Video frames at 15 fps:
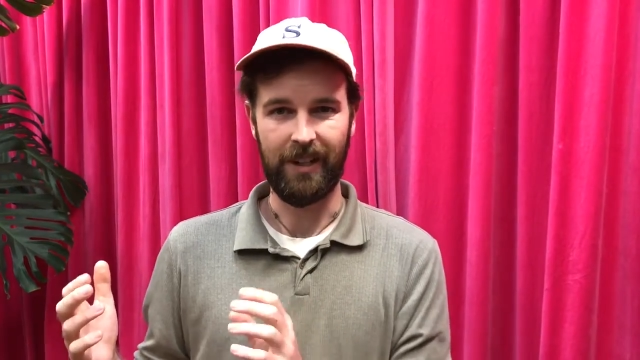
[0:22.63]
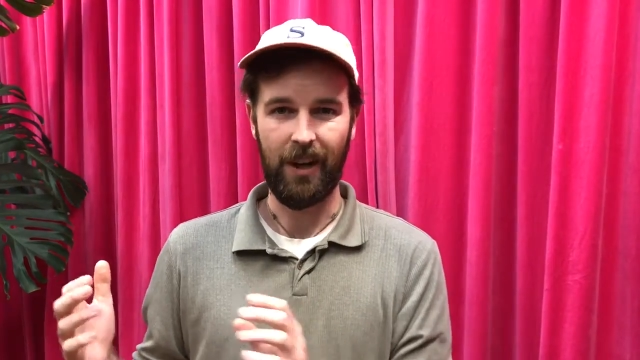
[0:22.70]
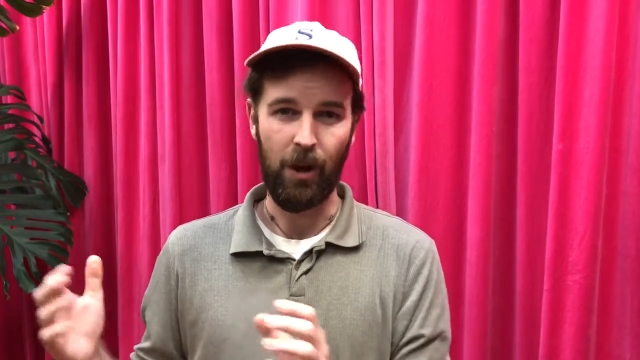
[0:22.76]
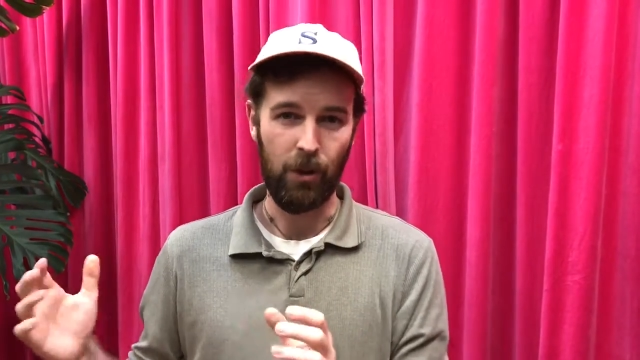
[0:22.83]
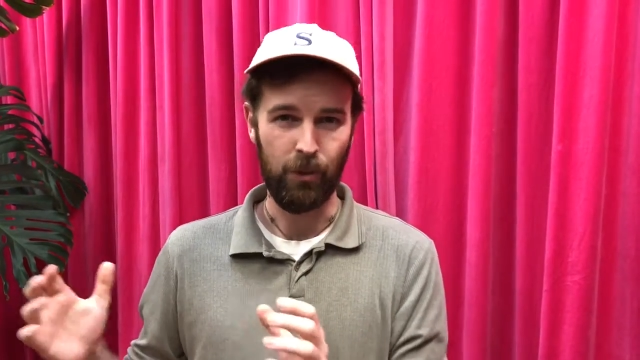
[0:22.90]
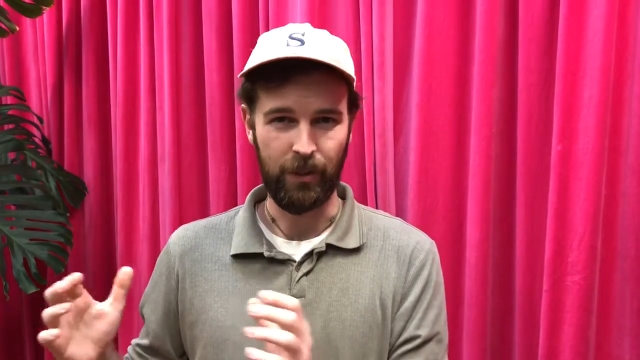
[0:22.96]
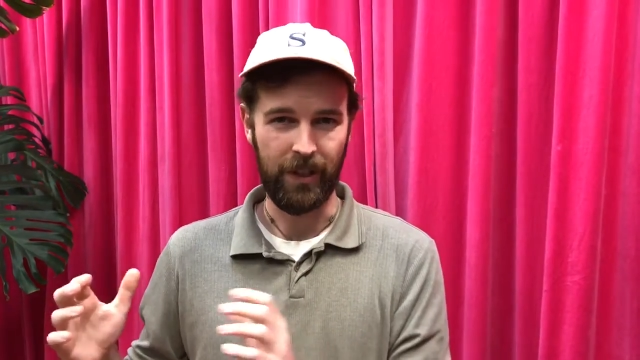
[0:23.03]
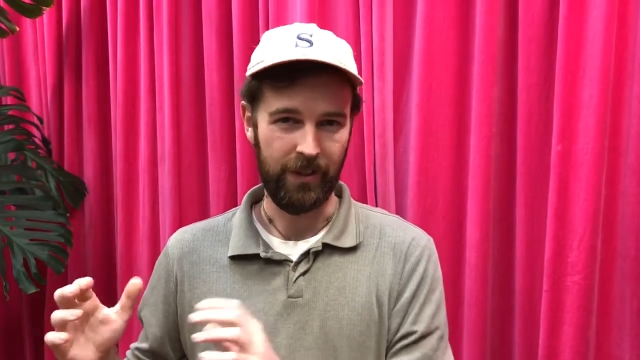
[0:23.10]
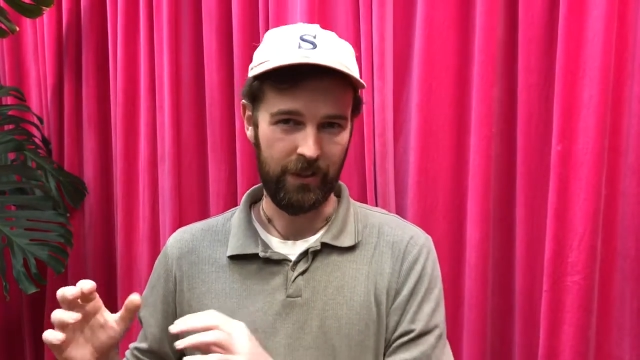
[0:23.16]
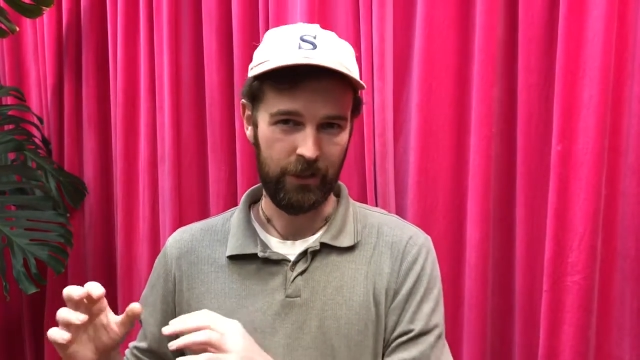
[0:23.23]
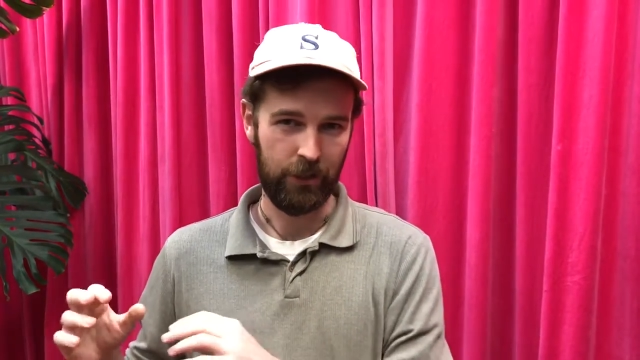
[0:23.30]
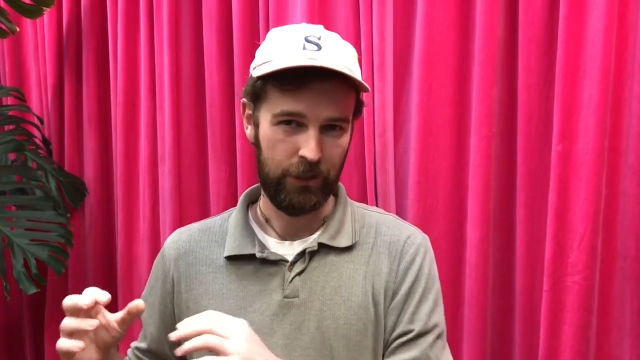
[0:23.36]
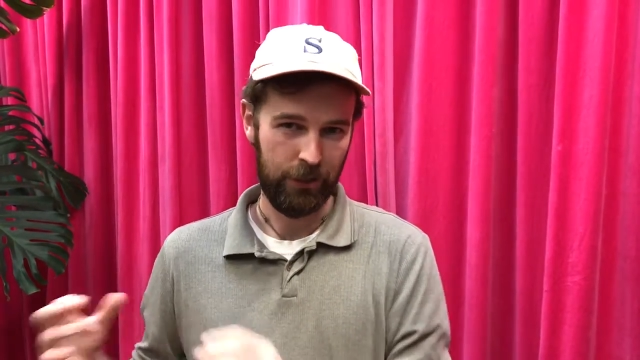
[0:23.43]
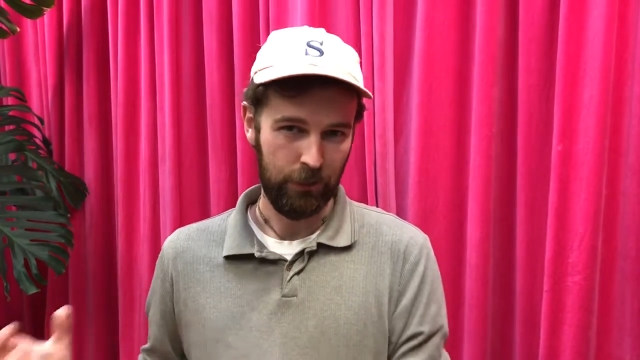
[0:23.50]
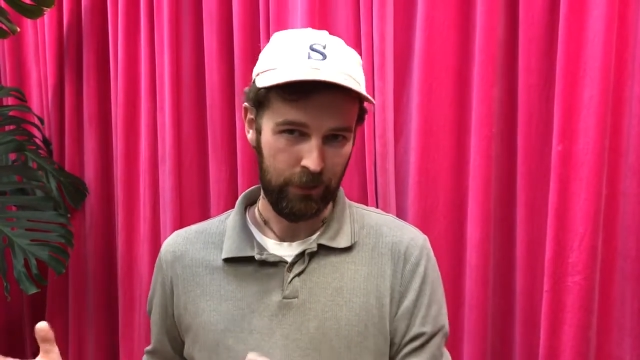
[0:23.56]
a whole nother
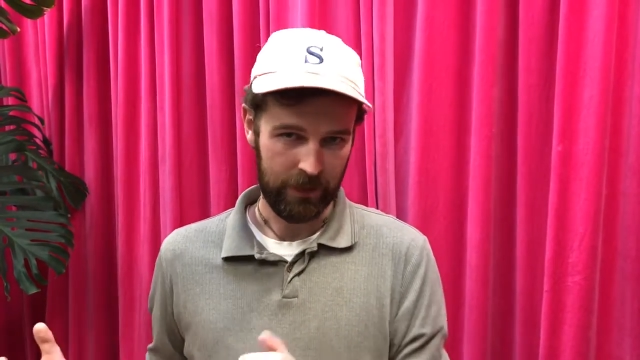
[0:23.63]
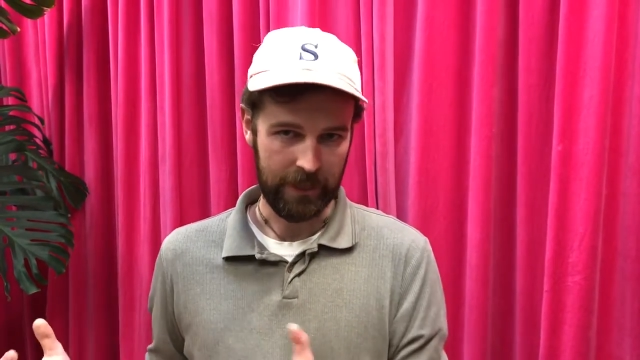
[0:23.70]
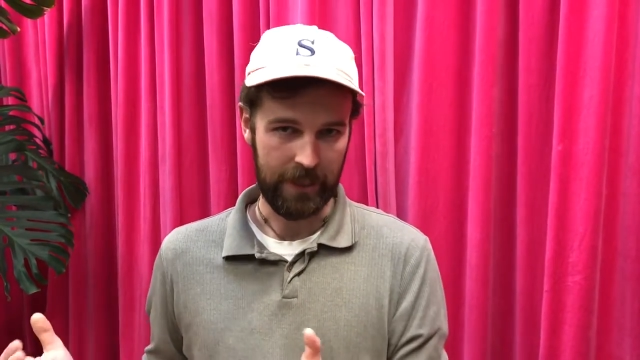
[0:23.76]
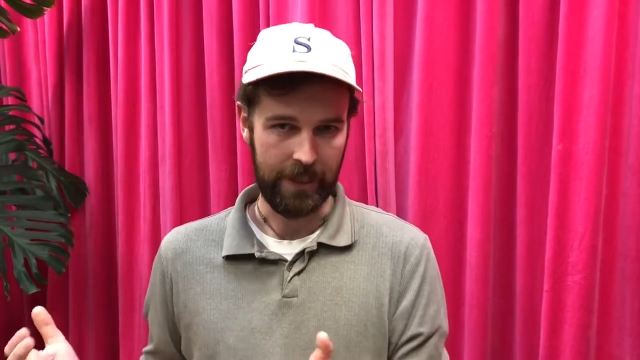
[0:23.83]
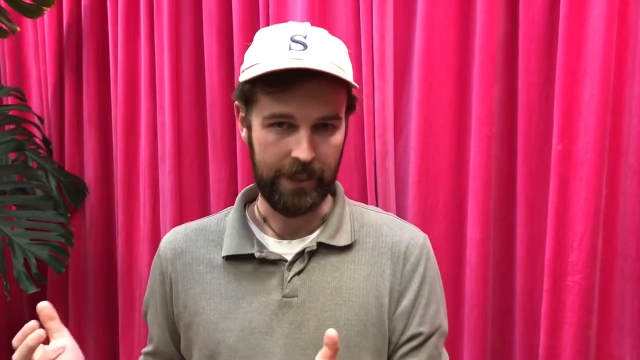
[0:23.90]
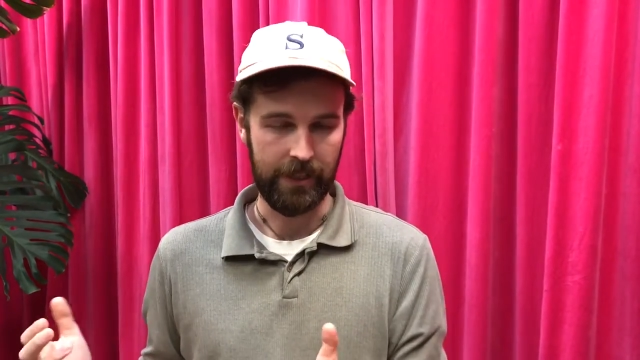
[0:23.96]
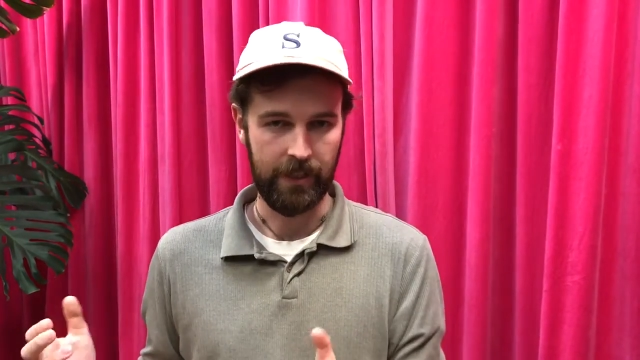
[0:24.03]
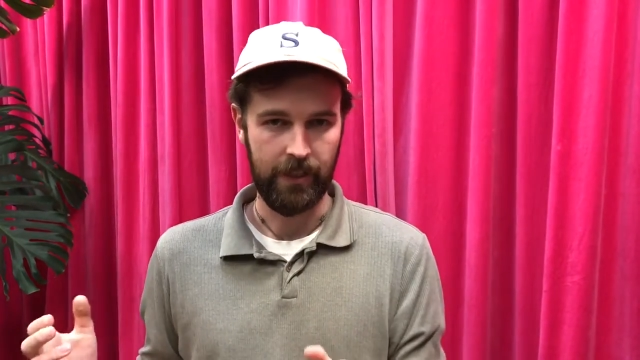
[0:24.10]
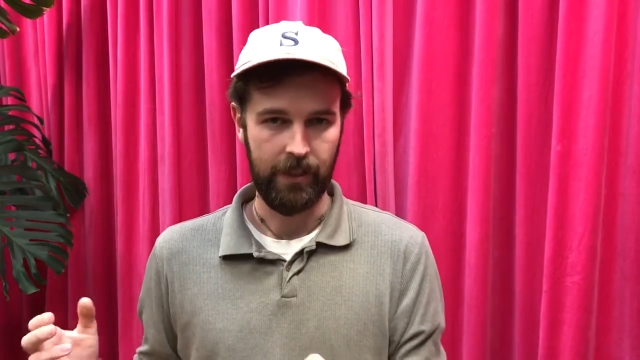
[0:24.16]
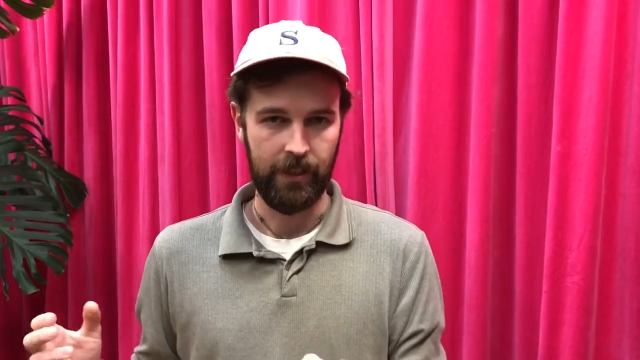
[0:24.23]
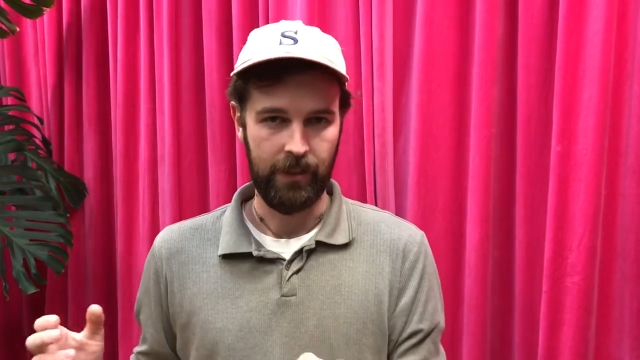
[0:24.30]
shoot day,